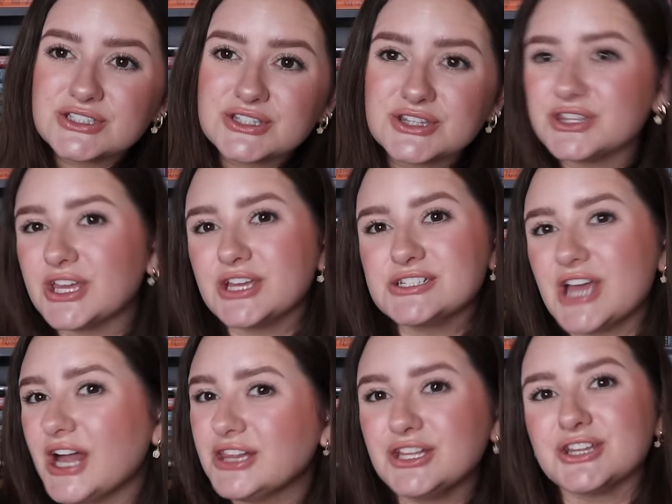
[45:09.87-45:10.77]
They
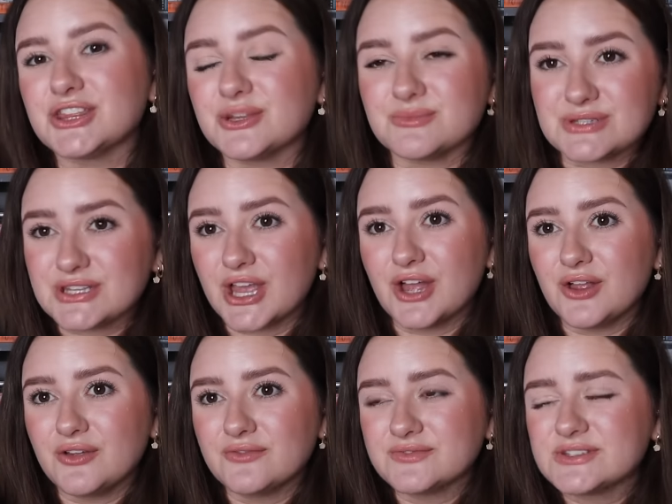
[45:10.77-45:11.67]
tell on
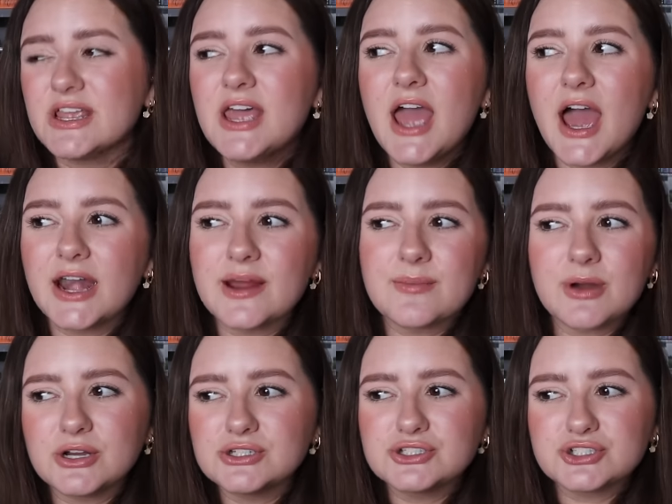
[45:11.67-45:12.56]
themselves. And I'm
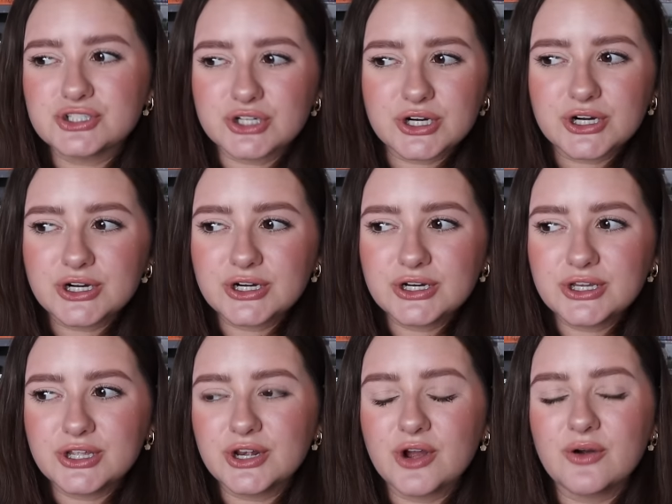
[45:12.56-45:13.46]
unsure,
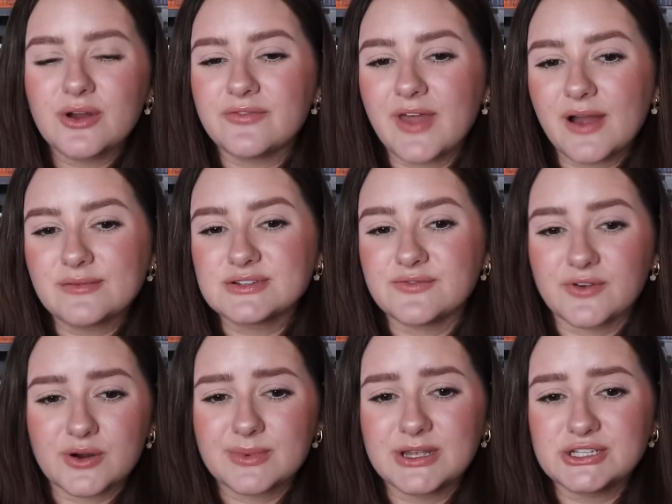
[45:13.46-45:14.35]
you know, if that was
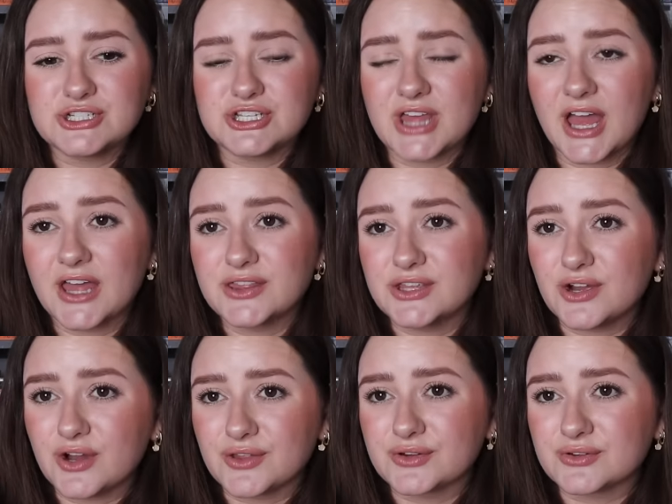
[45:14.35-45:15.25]
verbiage that the
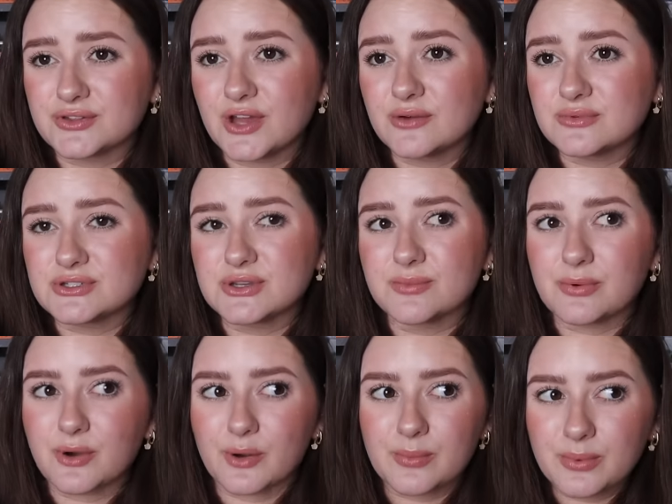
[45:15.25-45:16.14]
author thought was
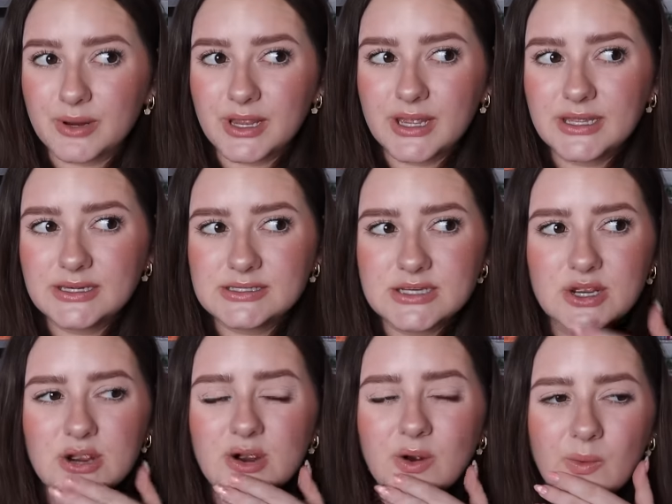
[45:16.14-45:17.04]
appropriate,
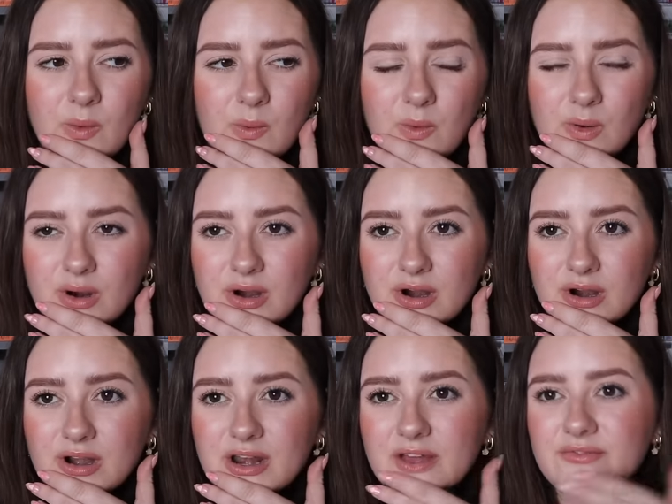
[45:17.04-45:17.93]

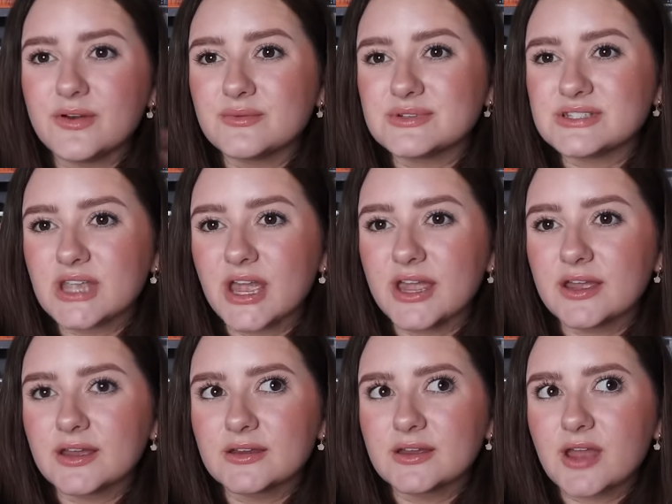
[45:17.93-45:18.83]
or if it was
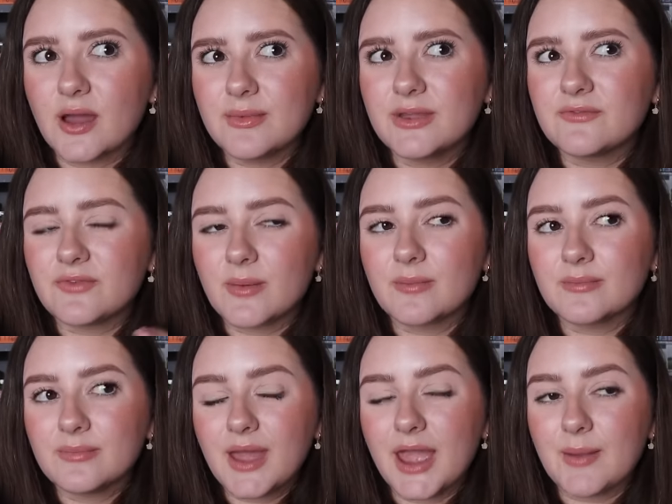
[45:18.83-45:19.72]
like coming
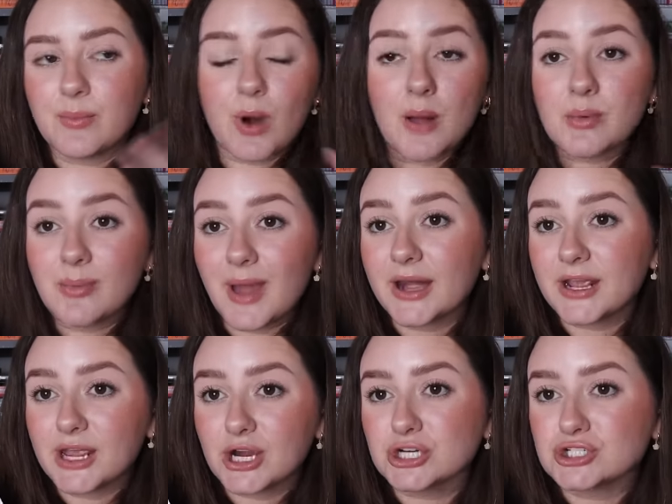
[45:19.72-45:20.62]
from a problematic
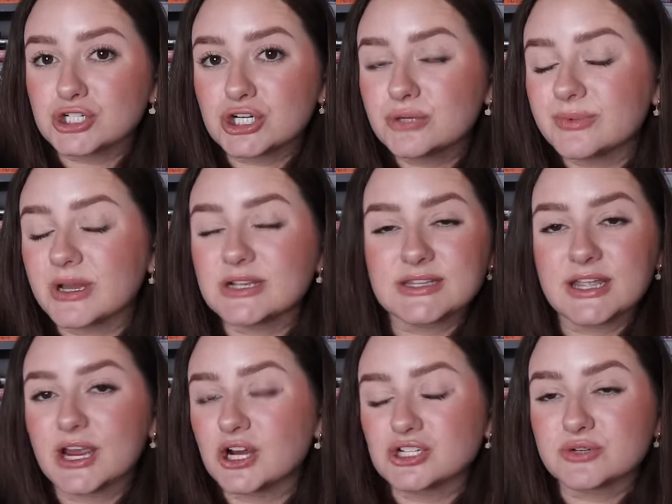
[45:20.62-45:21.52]
character because the
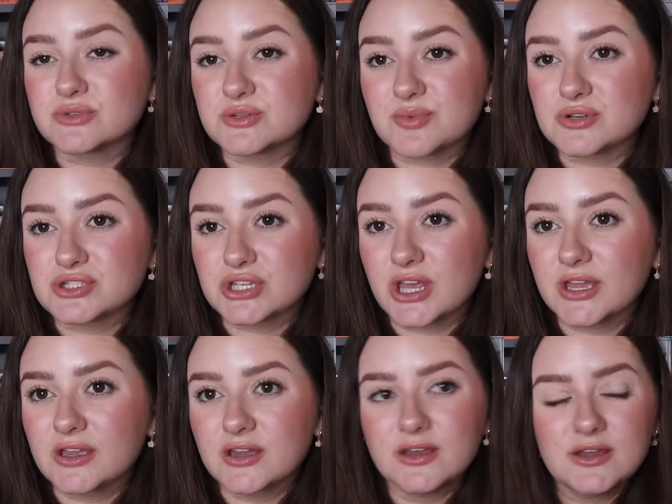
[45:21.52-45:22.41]
character was supposed to
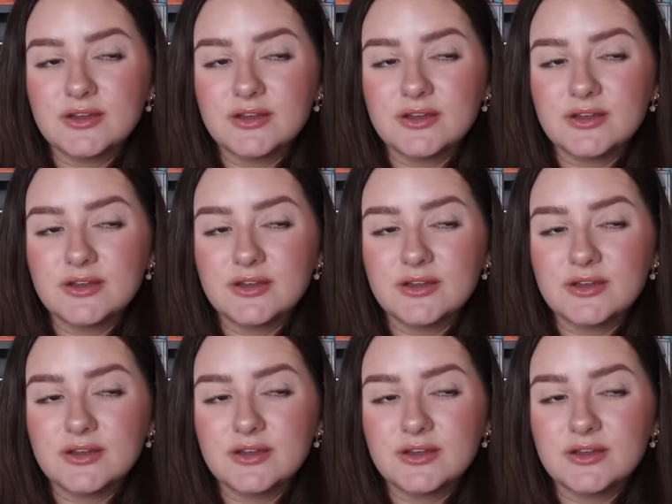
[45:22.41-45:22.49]
like